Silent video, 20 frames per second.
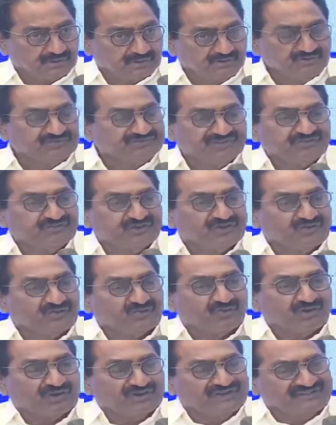You see,
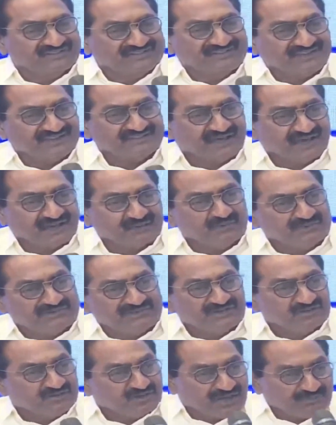is it a normal
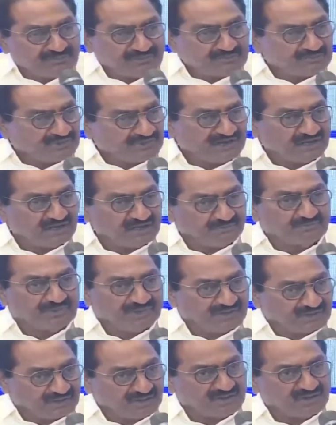thing to happen,
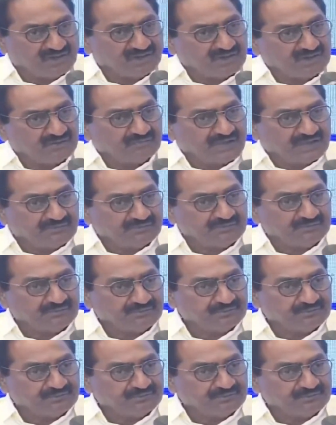ma'am?